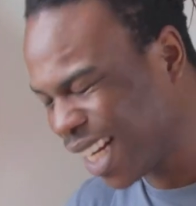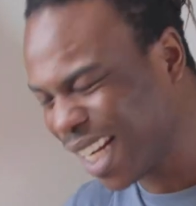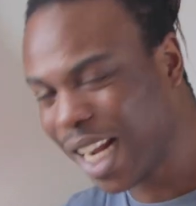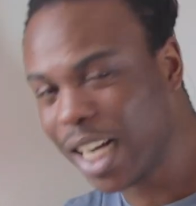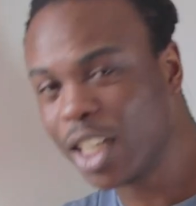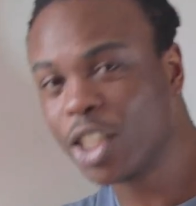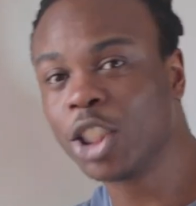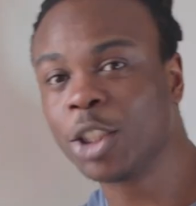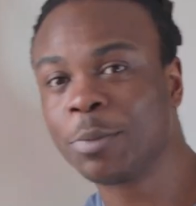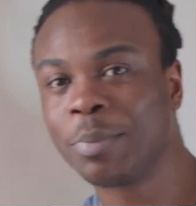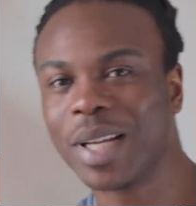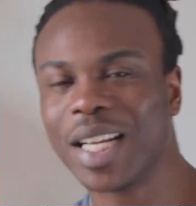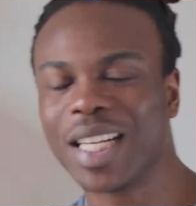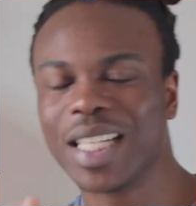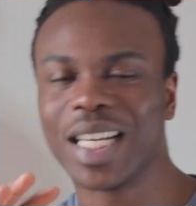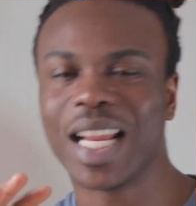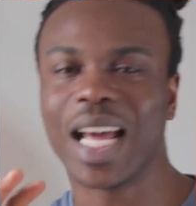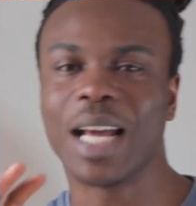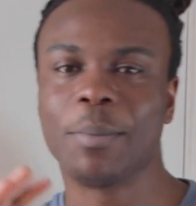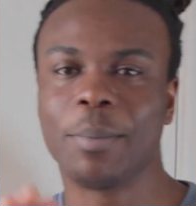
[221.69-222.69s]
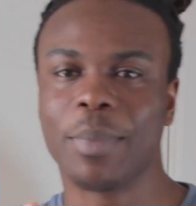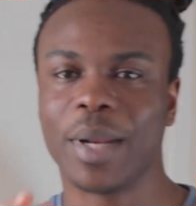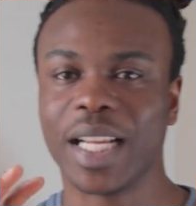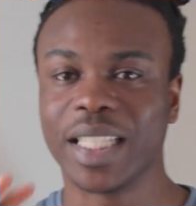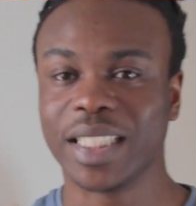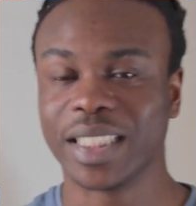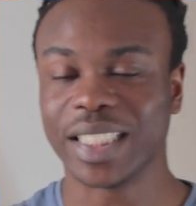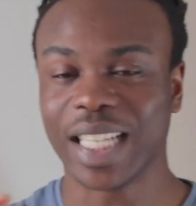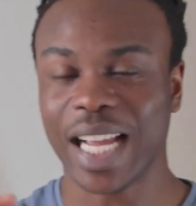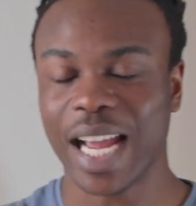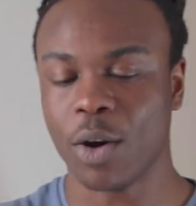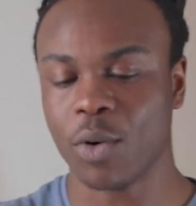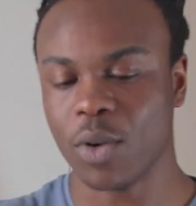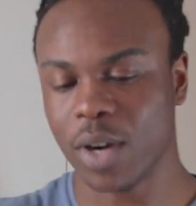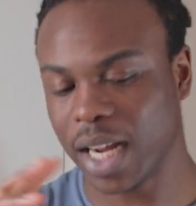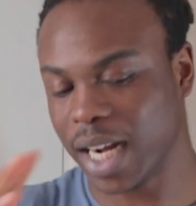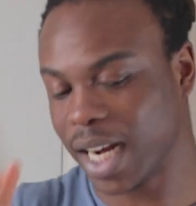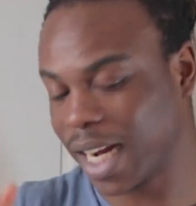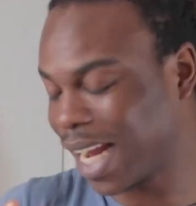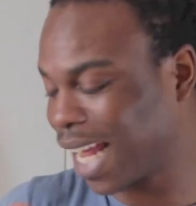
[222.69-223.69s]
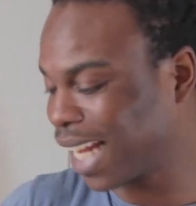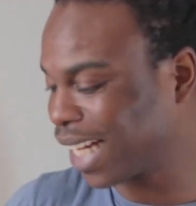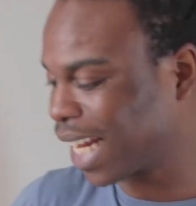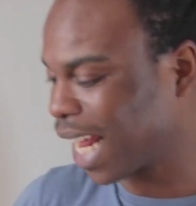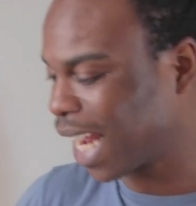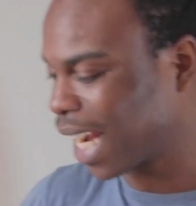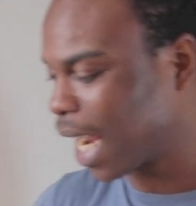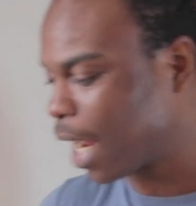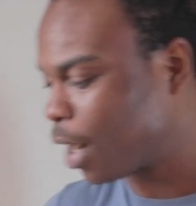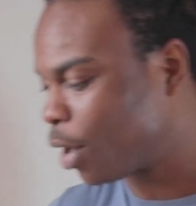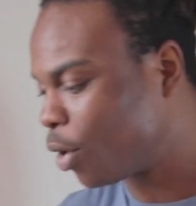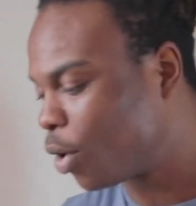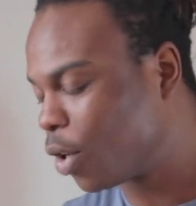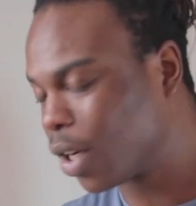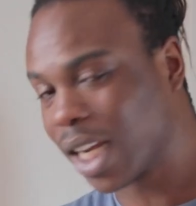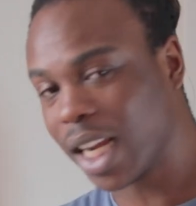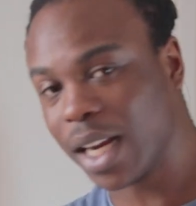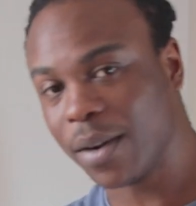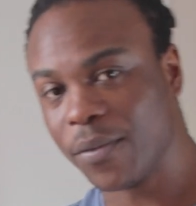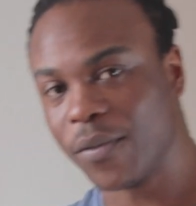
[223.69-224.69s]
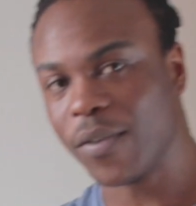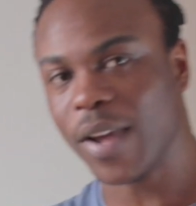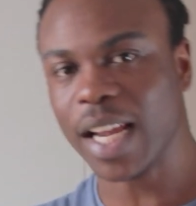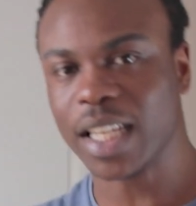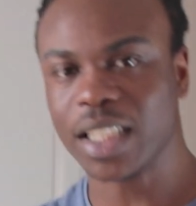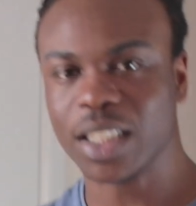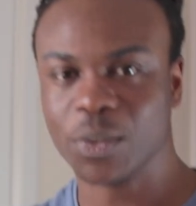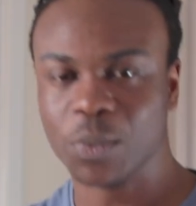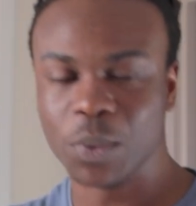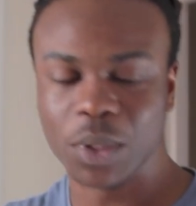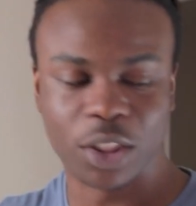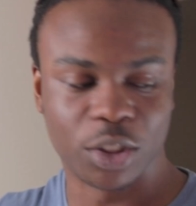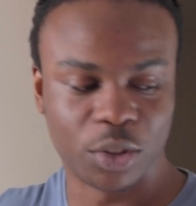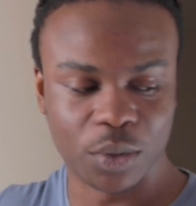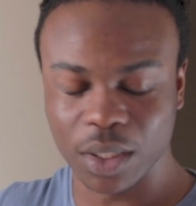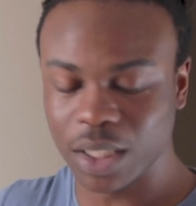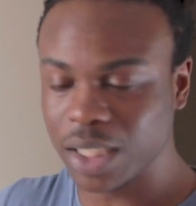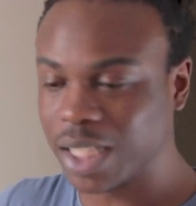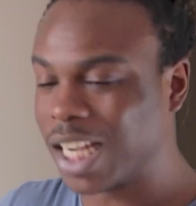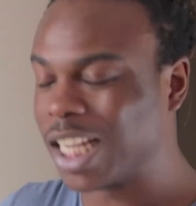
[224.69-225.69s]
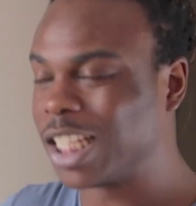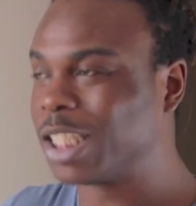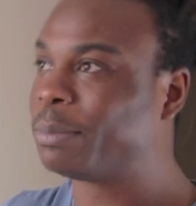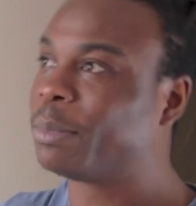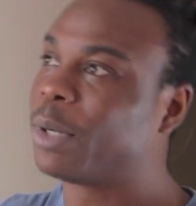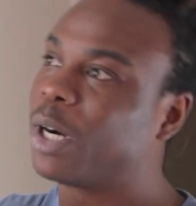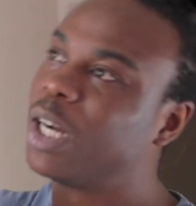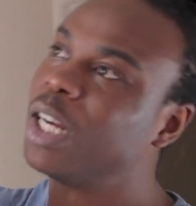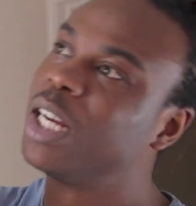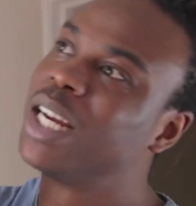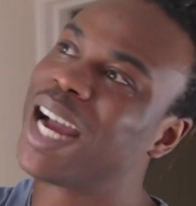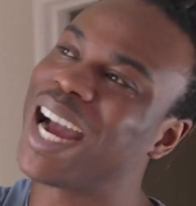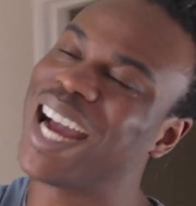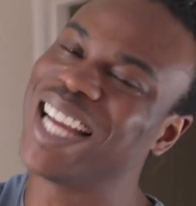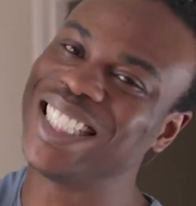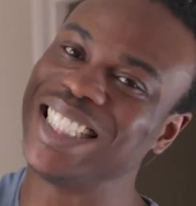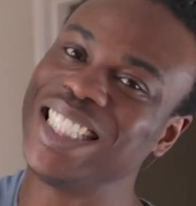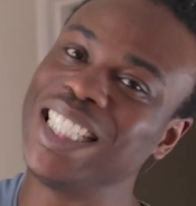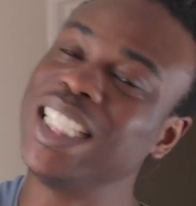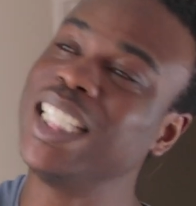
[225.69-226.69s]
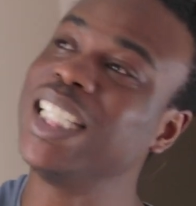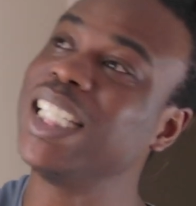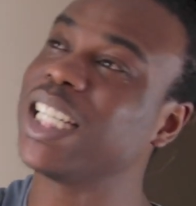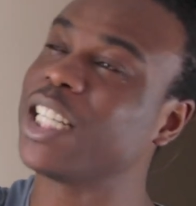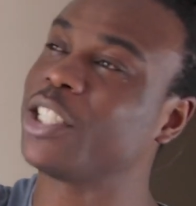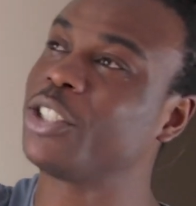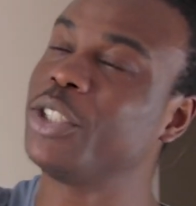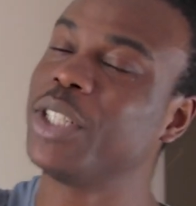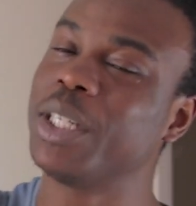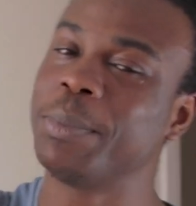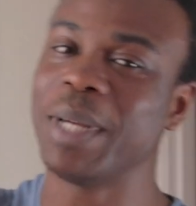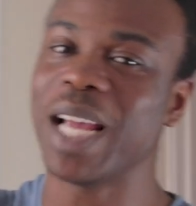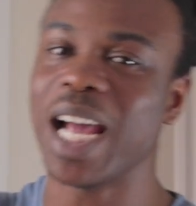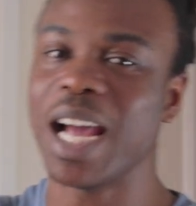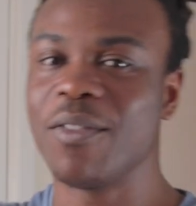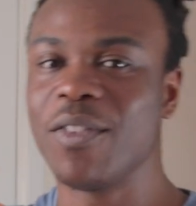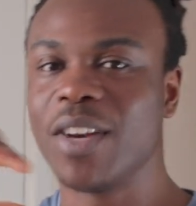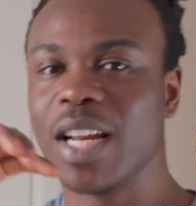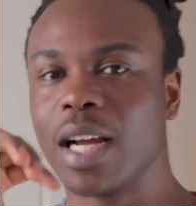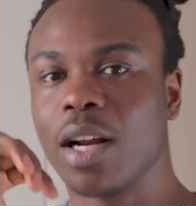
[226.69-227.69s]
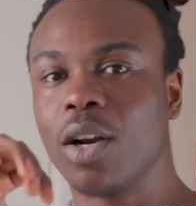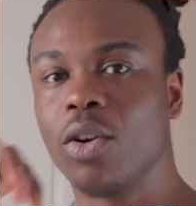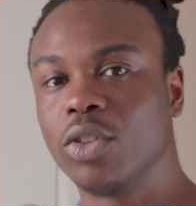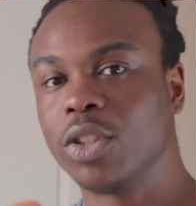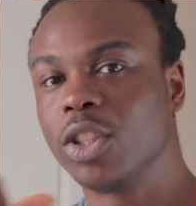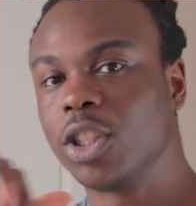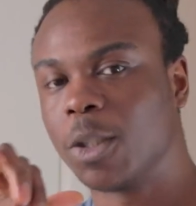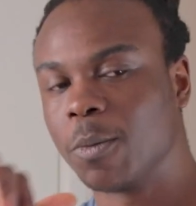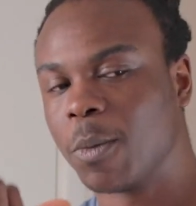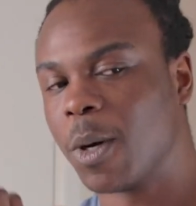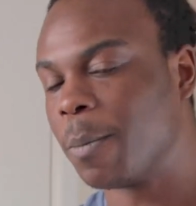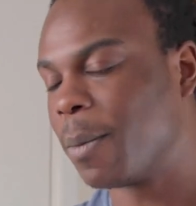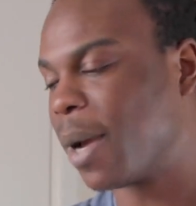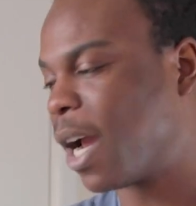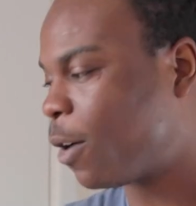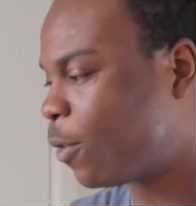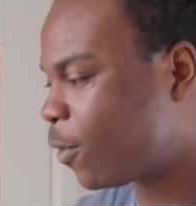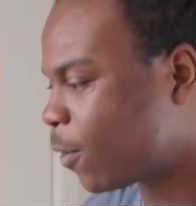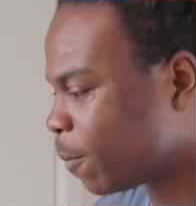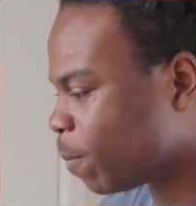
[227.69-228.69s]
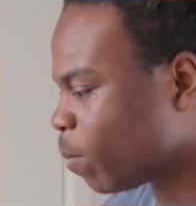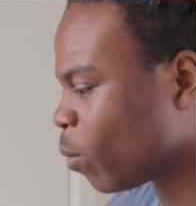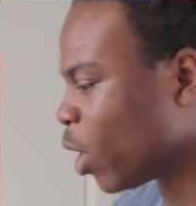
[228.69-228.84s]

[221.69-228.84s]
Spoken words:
Kind of just blends it out, and I like that kind of look and effect, which is really nice. But ideally I should be having it closer to my mouth.